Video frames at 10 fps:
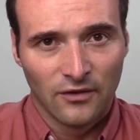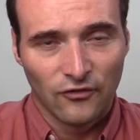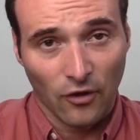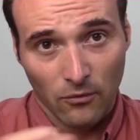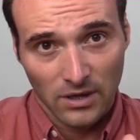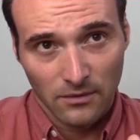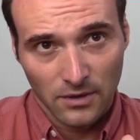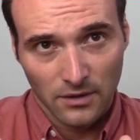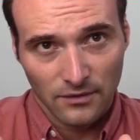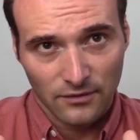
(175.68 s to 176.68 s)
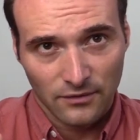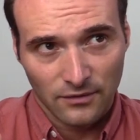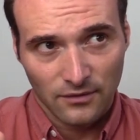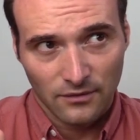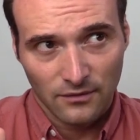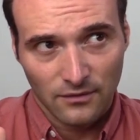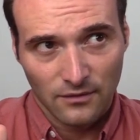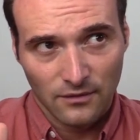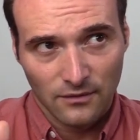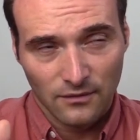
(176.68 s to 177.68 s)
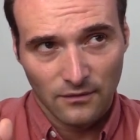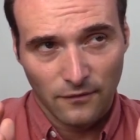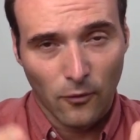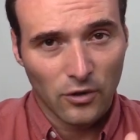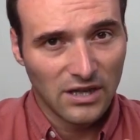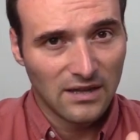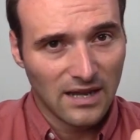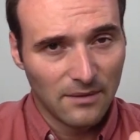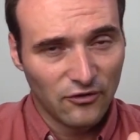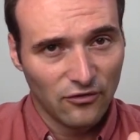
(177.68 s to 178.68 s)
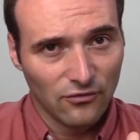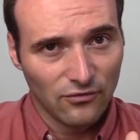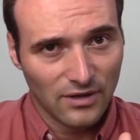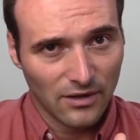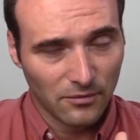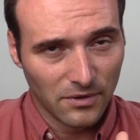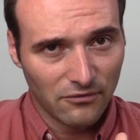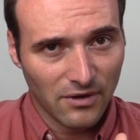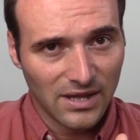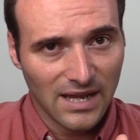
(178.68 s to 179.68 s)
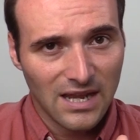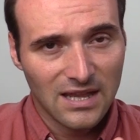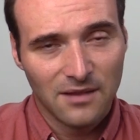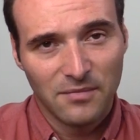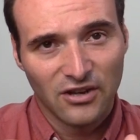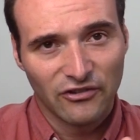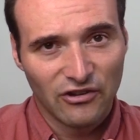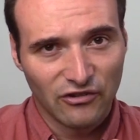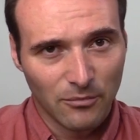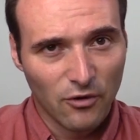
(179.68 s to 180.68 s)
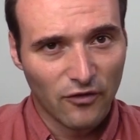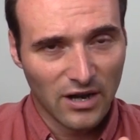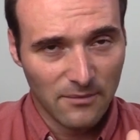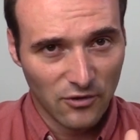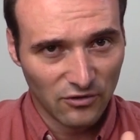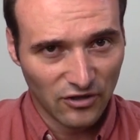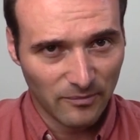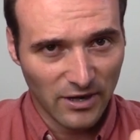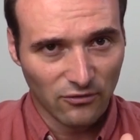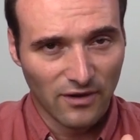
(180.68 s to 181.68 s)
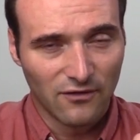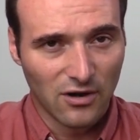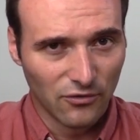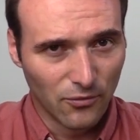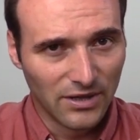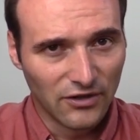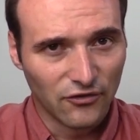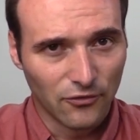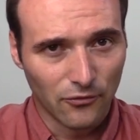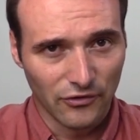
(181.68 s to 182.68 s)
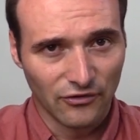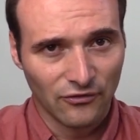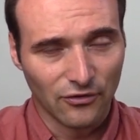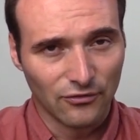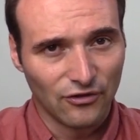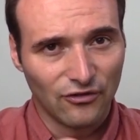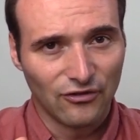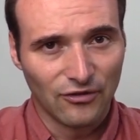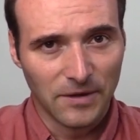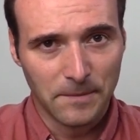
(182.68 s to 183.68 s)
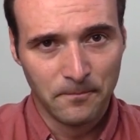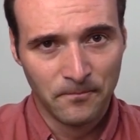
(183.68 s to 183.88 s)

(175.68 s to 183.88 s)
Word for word: So uh, uh 14 times 2, that would be 28, and because there's some overlap, you would expect to have around 20 stories. So this is, uh,